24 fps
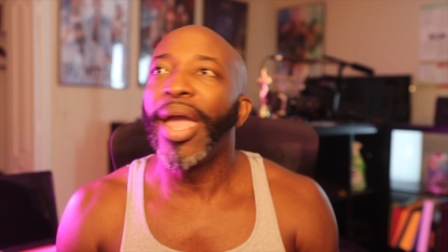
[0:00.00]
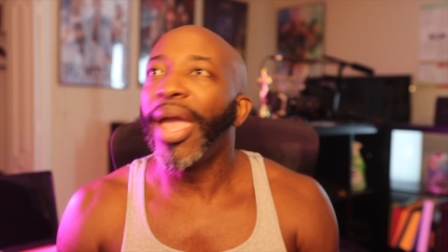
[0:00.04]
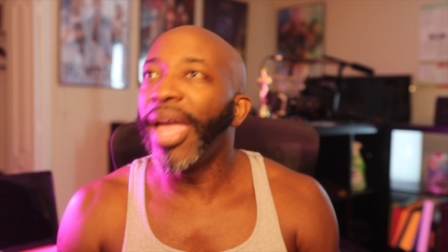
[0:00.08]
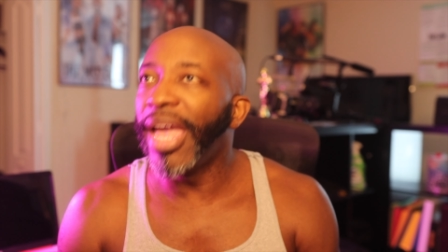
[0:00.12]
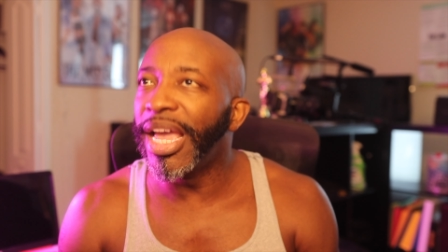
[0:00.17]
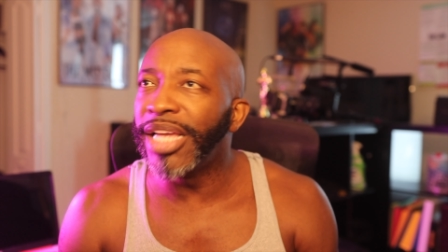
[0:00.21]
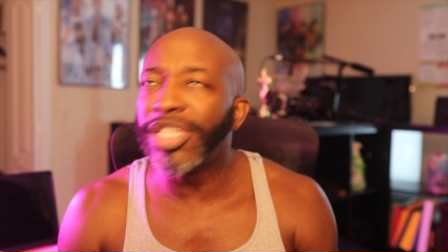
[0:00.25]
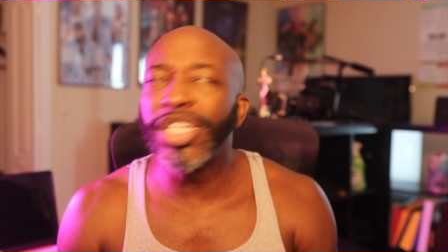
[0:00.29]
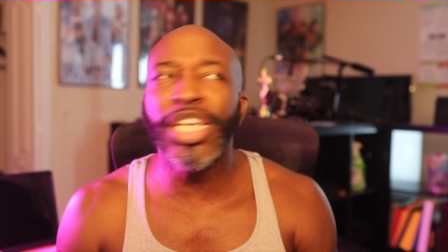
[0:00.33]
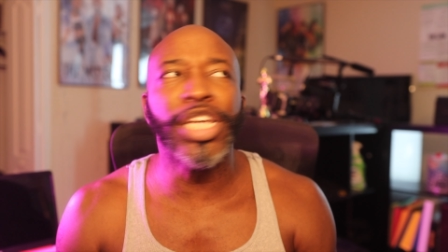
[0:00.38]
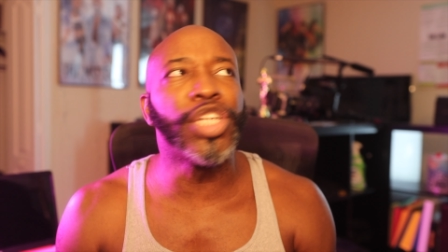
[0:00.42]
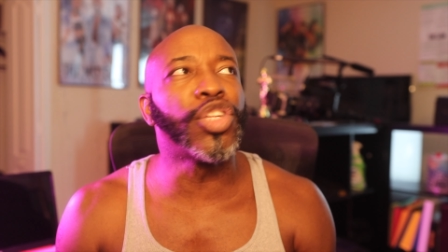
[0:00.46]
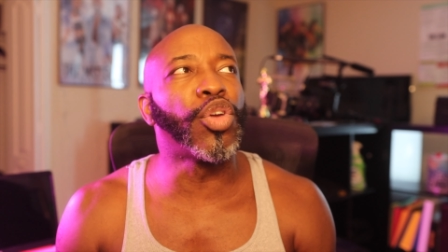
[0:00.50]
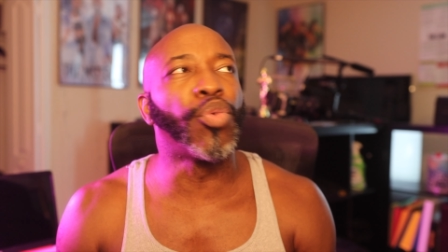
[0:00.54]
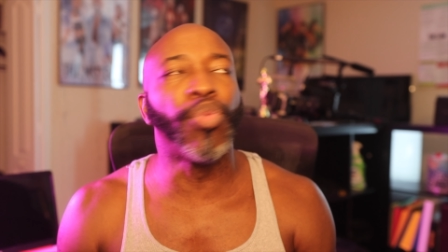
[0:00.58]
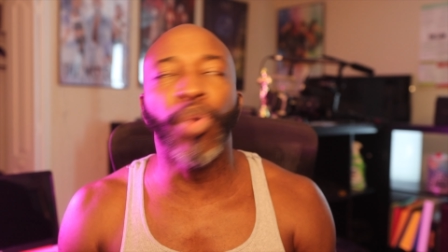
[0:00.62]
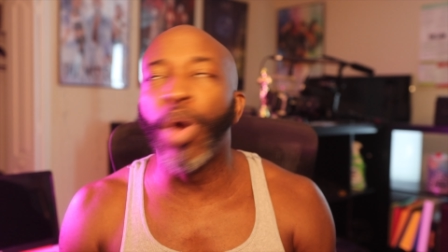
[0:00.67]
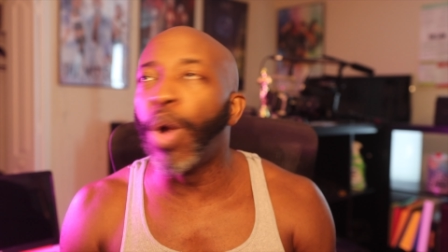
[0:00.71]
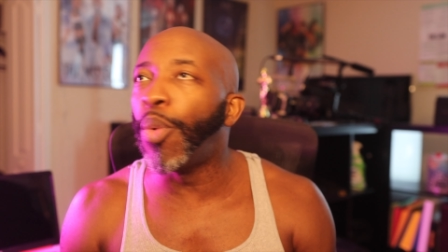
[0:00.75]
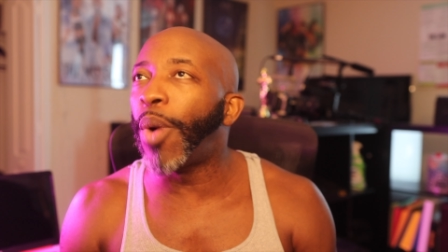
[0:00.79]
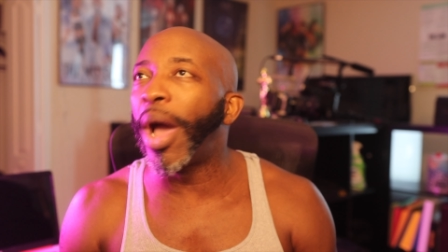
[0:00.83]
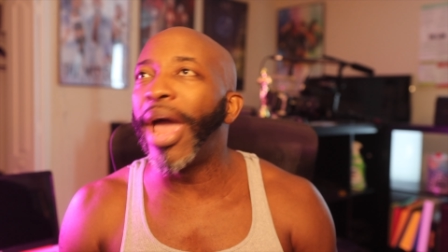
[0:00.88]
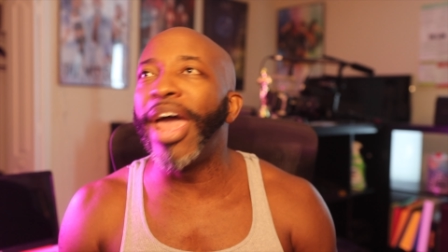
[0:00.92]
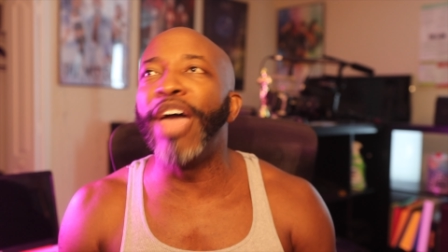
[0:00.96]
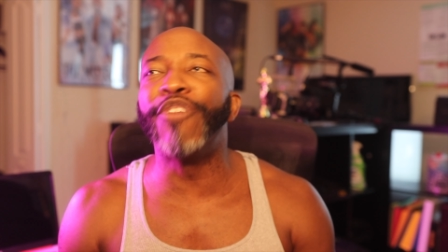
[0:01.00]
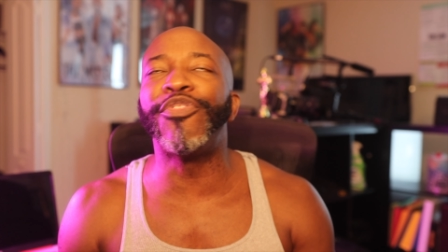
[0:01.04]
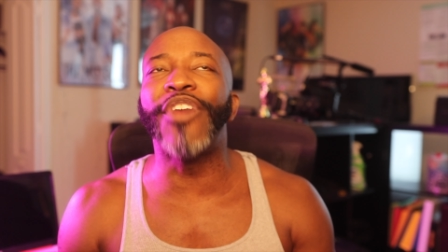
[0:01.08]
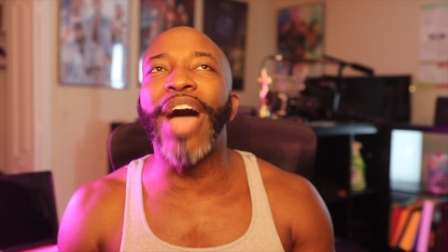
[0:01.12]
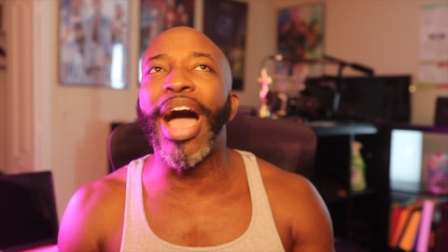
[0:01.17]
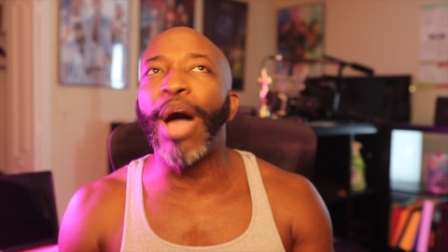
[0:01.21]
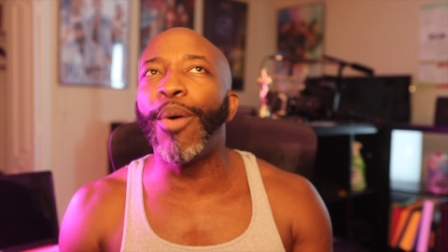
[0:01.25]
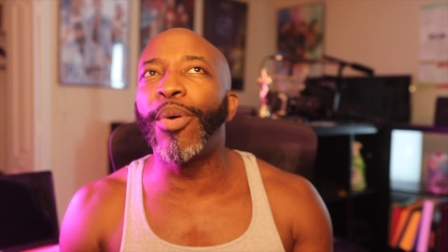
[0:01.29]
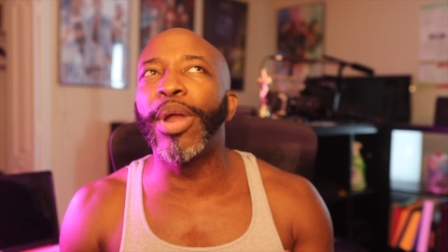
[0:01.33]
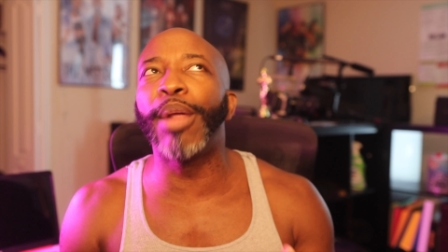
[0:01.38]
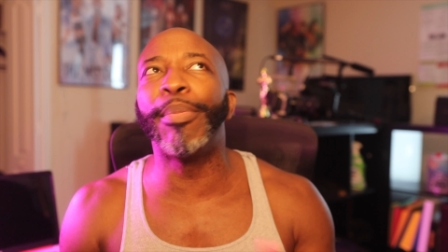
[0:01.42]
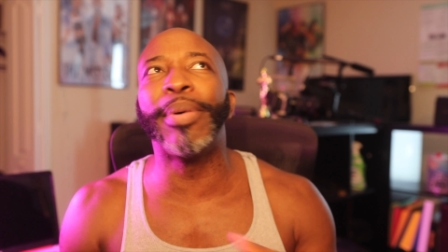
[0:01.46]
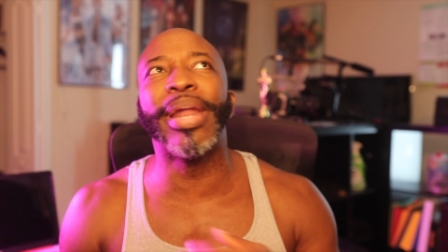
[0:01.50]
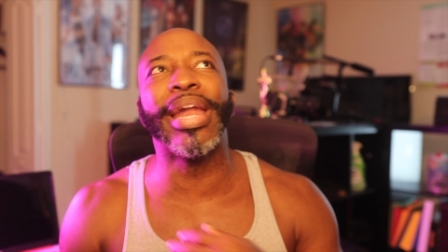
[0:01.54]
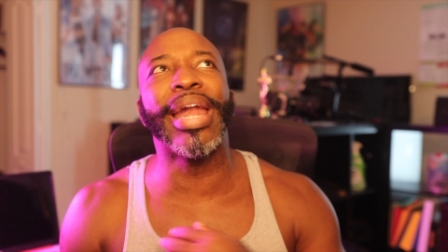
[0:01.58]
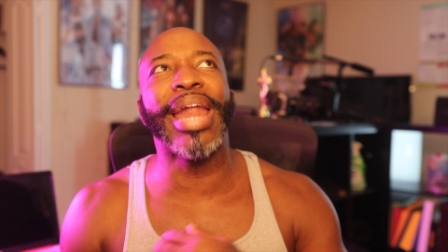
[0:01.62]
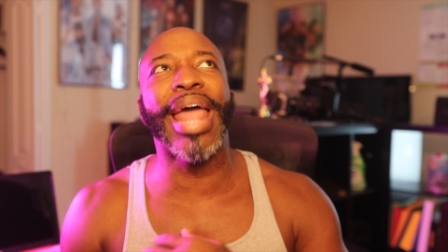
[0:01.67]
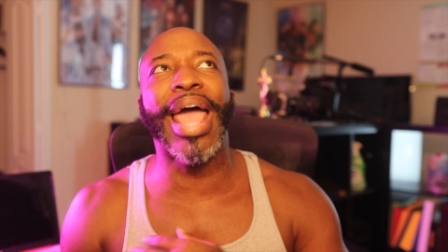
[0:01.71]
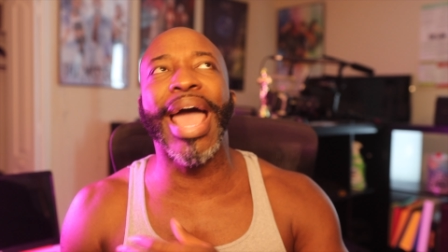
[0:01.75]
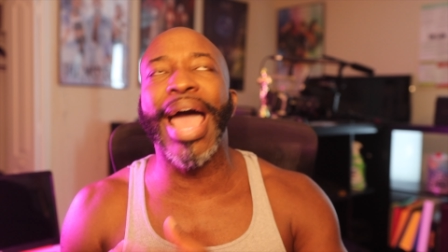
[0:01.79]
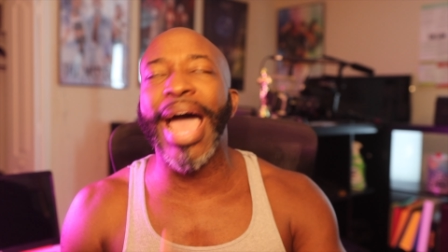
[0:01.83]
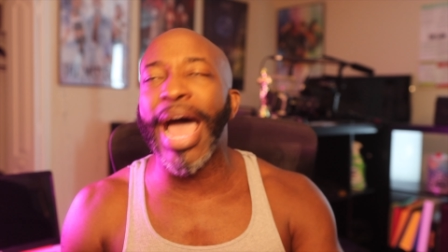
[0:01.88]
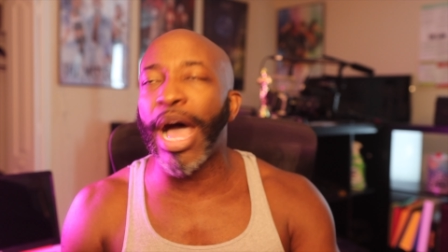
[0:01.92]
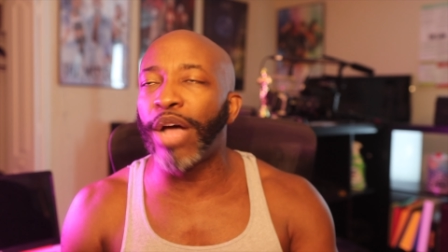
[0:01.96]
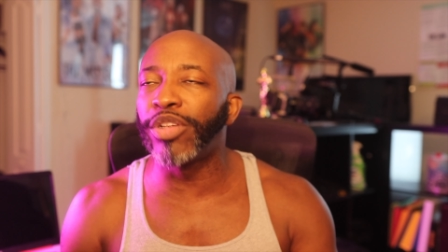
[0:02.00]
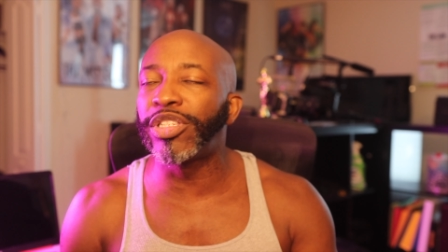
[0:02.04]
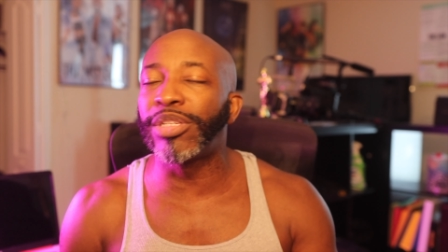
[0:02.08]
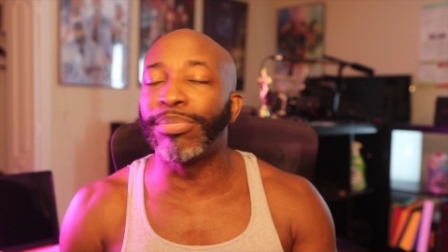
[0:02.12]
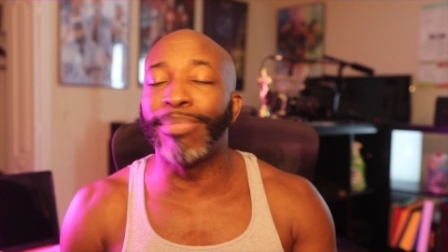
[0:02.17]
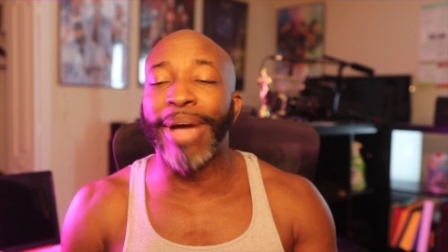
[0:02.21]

Izzy is a real one. If I would have been in that house,